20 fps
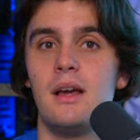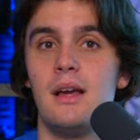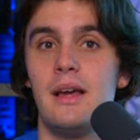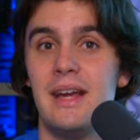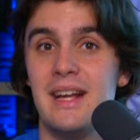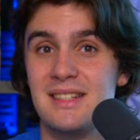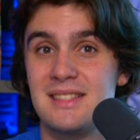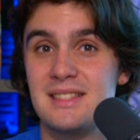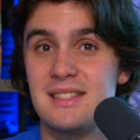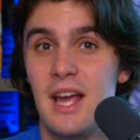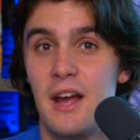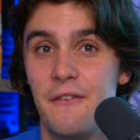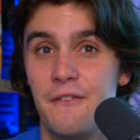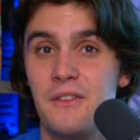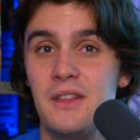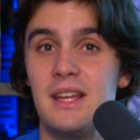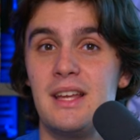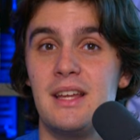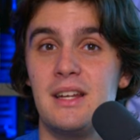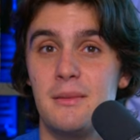It's
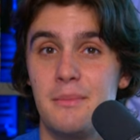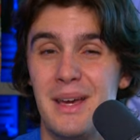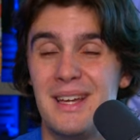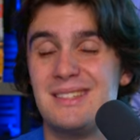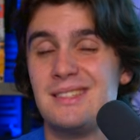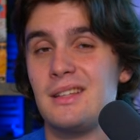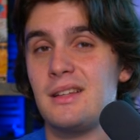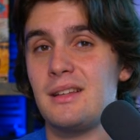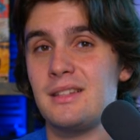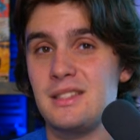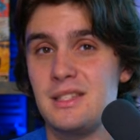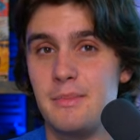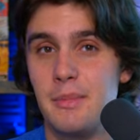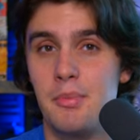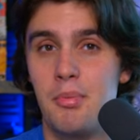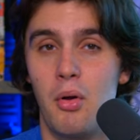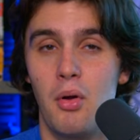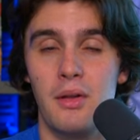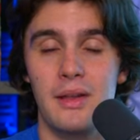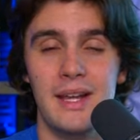definitely an amazing list to be
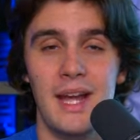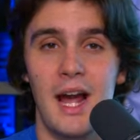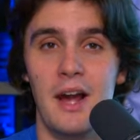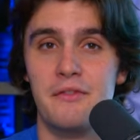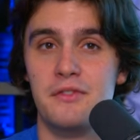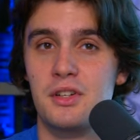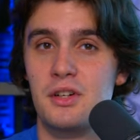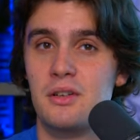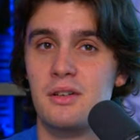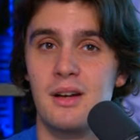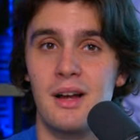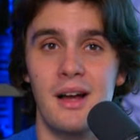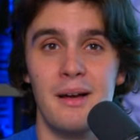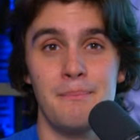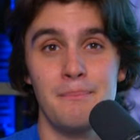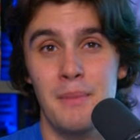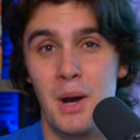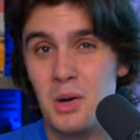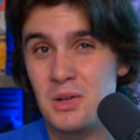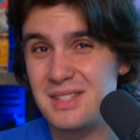polling after.
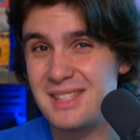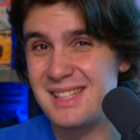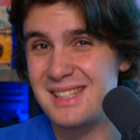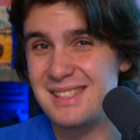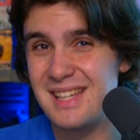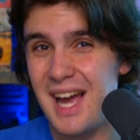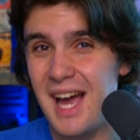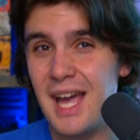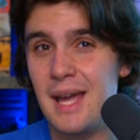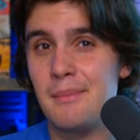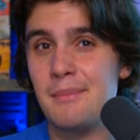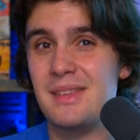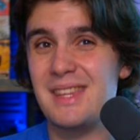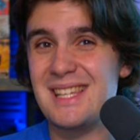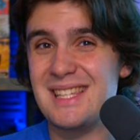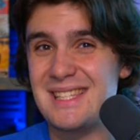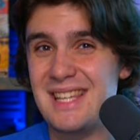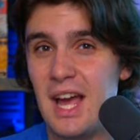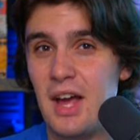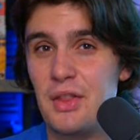Most of the time, the
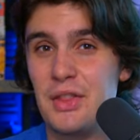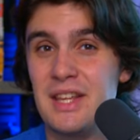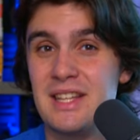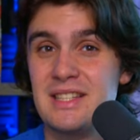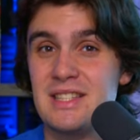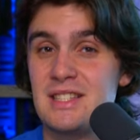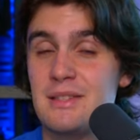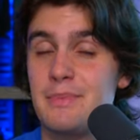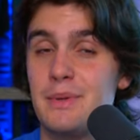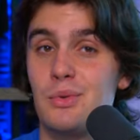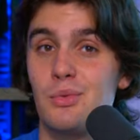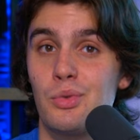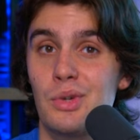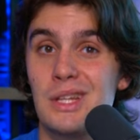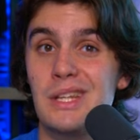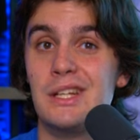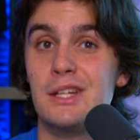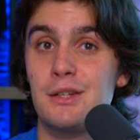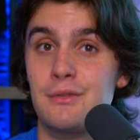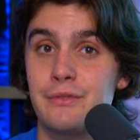Southeast has been
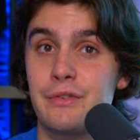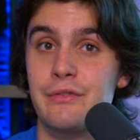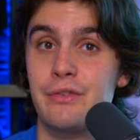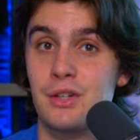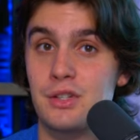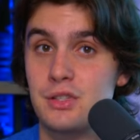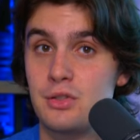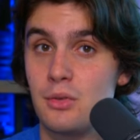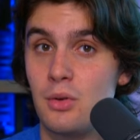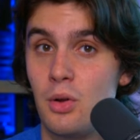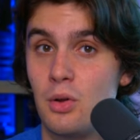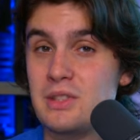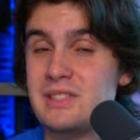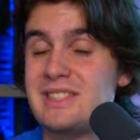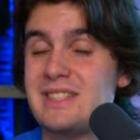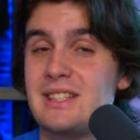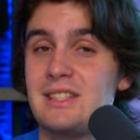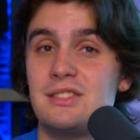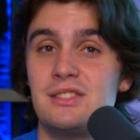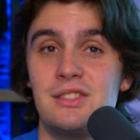really good for virtual
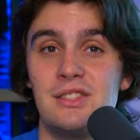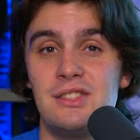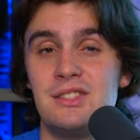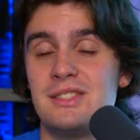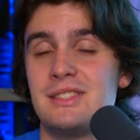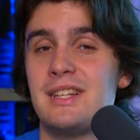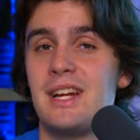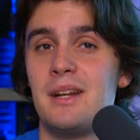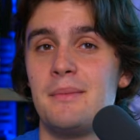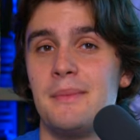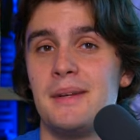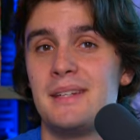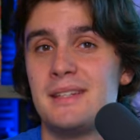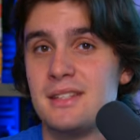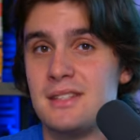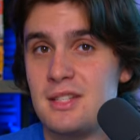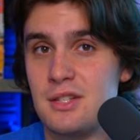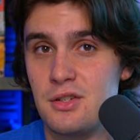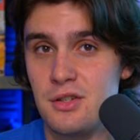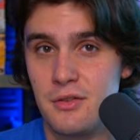wholesaling, so you just got to make a
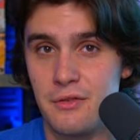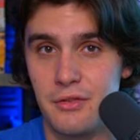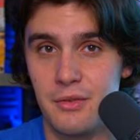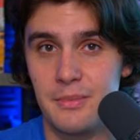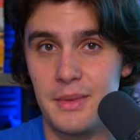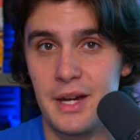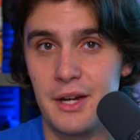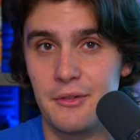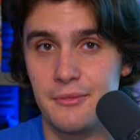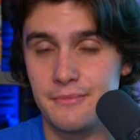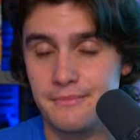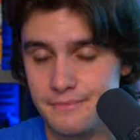decision from there.